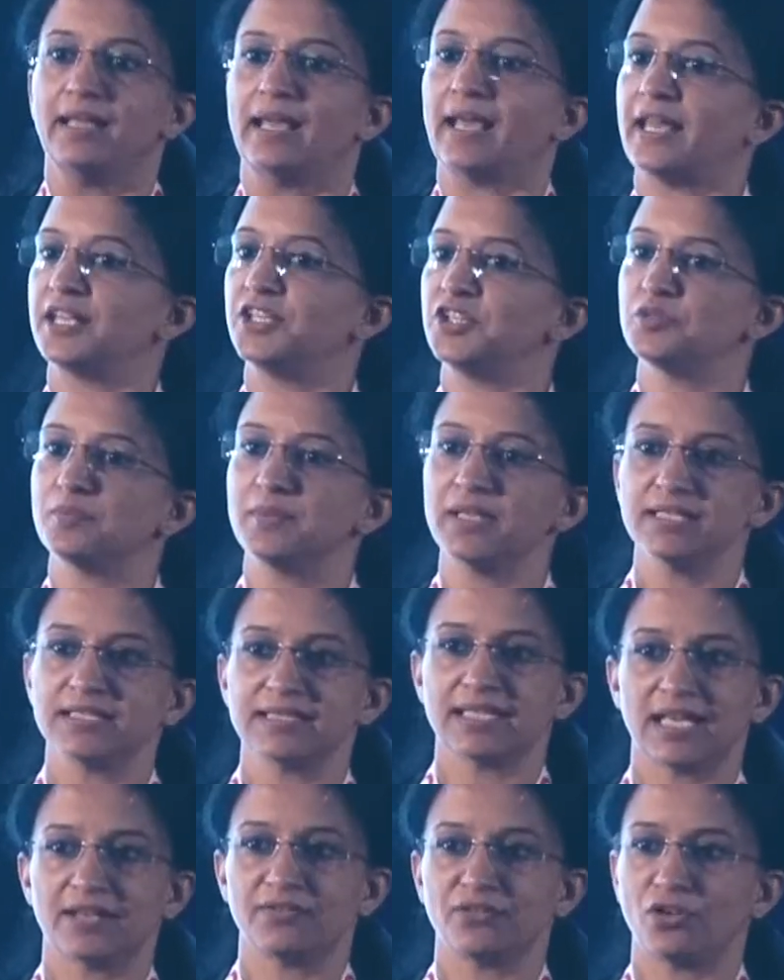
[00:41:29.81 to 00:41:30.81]
and you
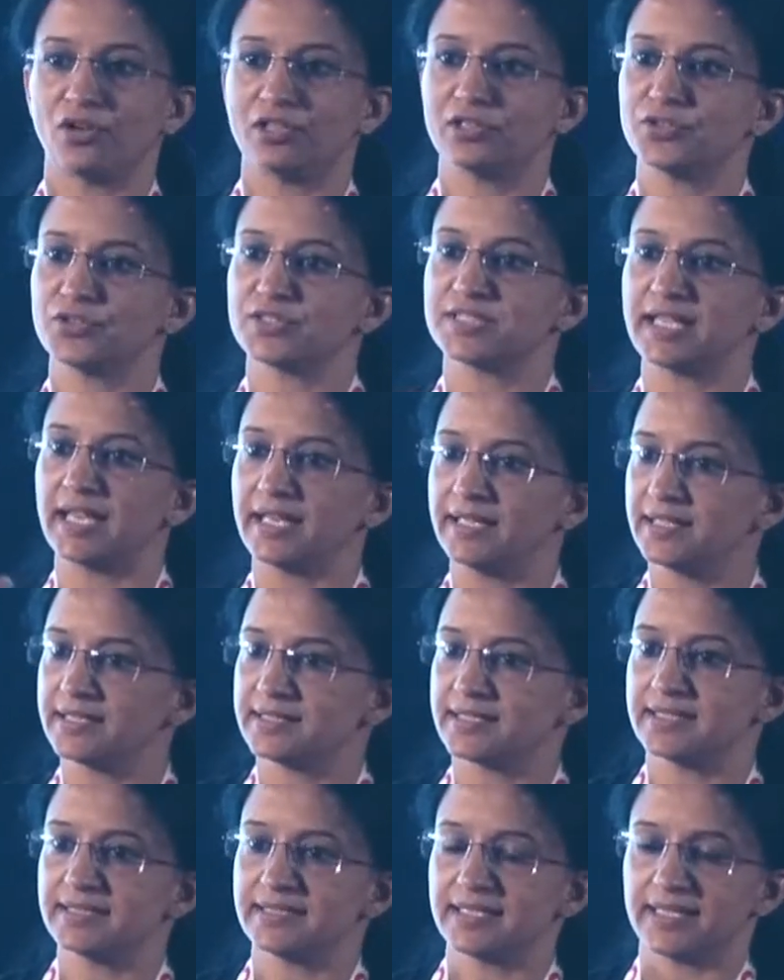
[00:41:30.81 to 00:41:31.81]
must have all those
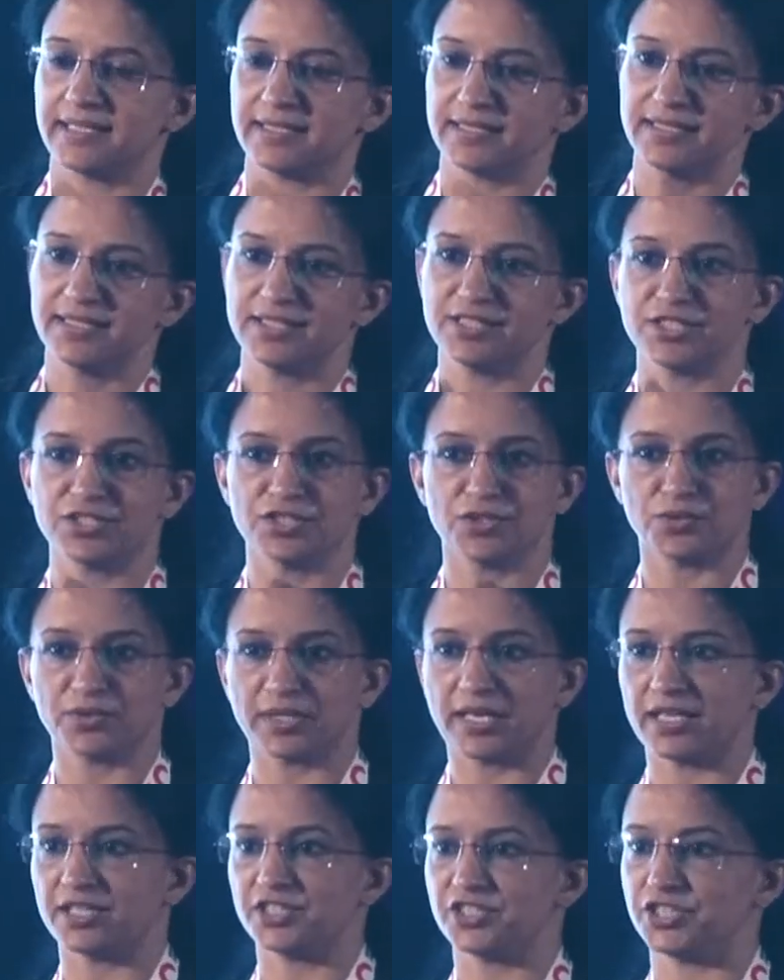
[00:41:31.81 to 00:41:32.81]
getters and setters so
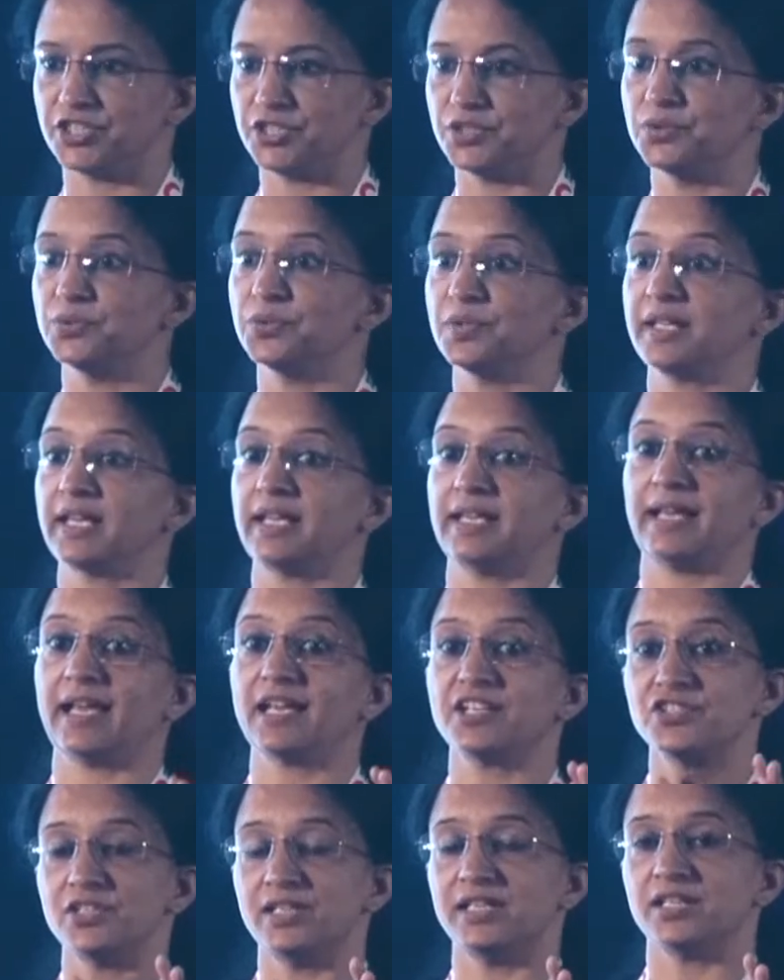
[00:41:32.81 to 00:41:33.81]
that you can
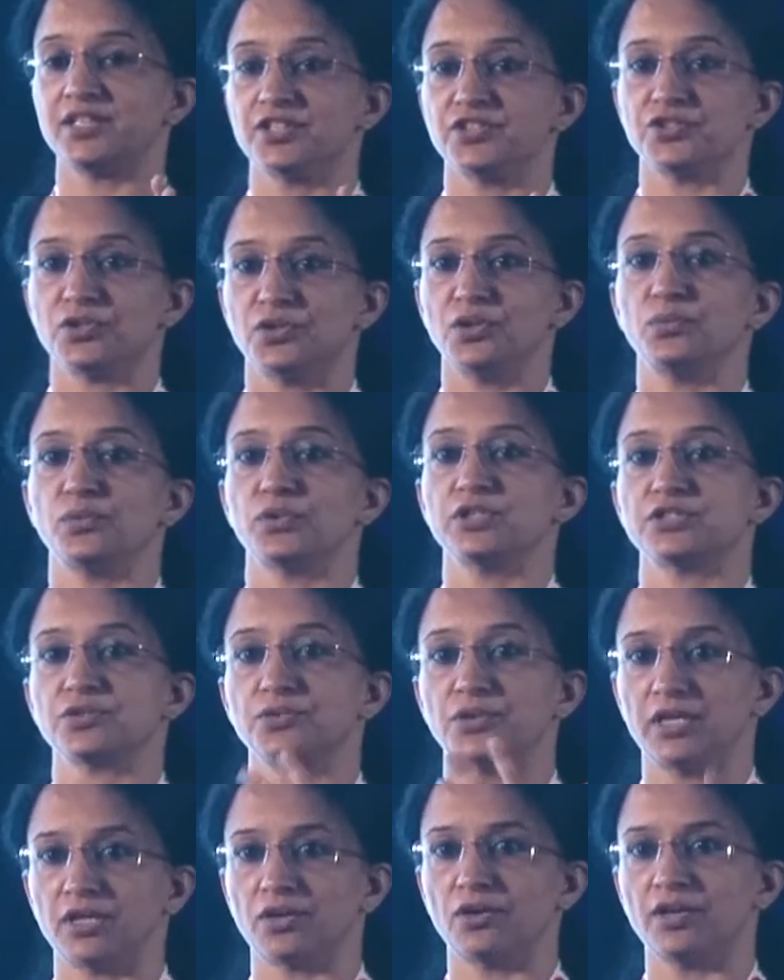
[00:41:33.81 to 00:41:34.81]
actually control what's
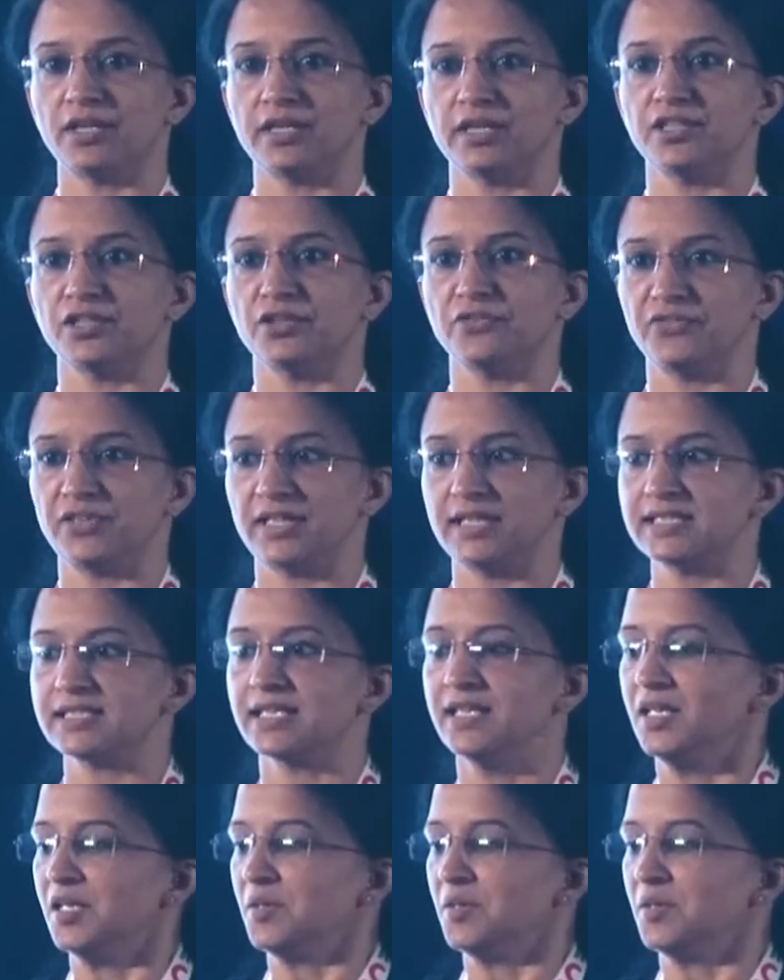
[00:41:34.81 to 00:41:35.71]
going on in your fields.